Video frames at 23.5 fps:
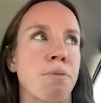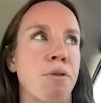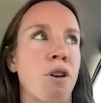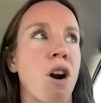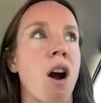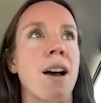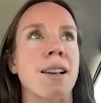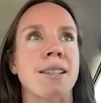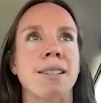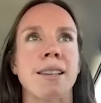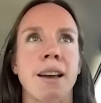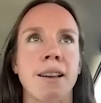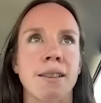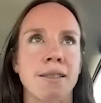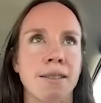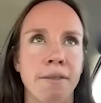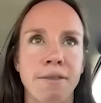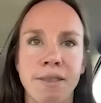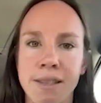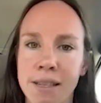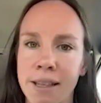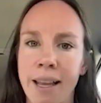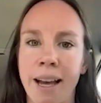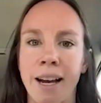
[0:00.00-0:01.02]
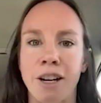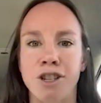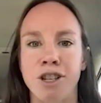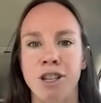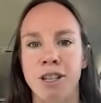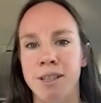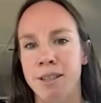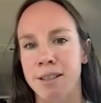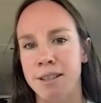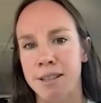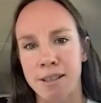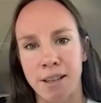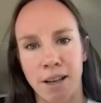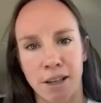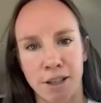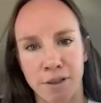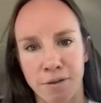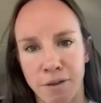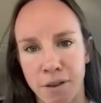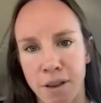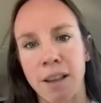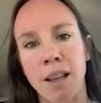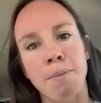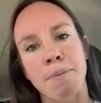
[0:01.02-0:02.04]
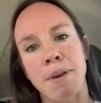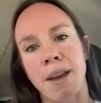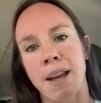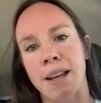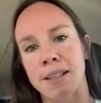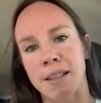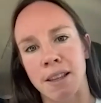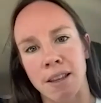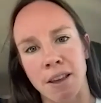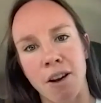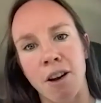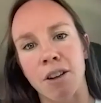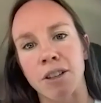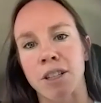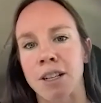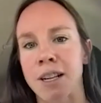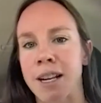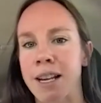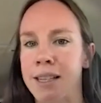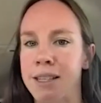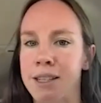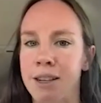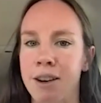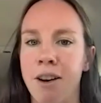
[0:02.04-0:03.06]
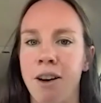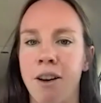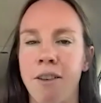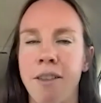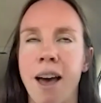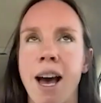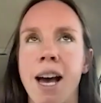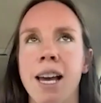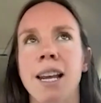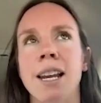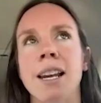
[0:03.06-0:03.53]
process of selections and selections for the Olympics and the alternates and all that.